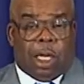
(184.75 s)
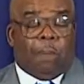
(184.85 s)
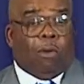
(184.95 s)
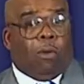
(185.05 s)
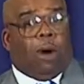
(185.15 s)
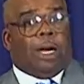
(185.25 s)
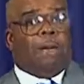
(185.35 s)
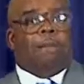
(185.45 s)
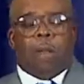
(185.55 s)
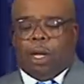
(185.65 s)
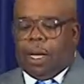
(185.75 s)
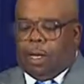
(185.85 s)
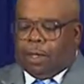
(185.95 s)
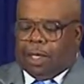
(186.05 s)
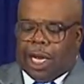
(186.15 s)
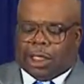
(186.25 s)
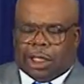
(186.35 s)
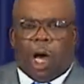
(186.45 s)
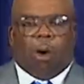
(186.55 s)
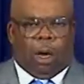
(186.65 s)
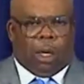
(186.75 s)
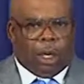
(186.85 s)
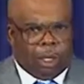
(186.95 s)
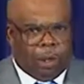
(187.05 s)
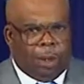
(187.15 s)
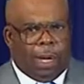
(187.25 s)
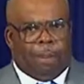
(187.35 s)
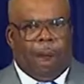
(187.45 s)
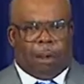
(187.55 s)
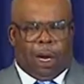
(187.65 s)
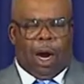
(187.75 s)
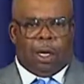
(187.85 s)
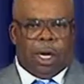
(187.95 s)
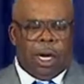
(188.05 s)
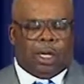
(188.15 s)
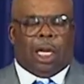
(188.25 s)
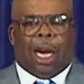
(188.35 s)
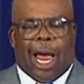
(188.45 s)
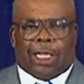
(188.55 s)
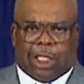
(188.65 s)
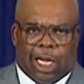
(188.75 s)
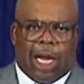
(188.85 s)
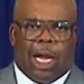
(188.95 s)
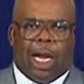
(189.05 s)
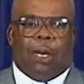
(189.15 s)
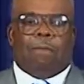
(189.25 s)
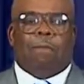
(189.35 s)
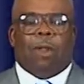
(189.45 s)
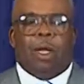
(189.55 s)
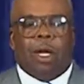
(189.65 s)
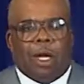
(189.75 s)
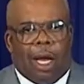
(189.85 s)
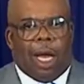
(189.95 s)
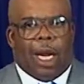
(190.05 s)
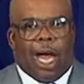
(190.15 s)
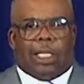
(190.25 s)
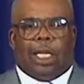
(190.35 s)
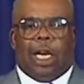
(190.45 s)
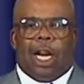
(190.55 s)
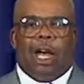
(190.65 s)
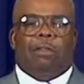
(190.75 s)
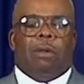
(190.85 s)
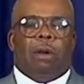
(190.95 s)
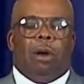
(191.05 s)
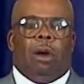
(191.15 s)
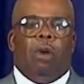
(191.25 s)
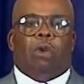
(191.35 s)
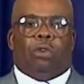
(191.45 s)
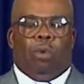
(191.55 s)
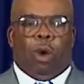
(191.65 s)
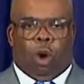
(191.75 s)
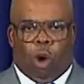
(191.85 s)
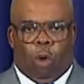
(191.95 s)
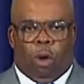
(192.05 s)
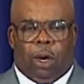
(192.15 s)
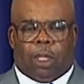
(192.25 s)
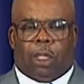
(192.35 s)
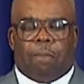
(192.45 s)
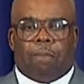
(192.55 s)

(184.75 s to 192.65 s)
Number one, let's talk a little bit about Cornelius. In Acts ten and Acts eleven, Luke records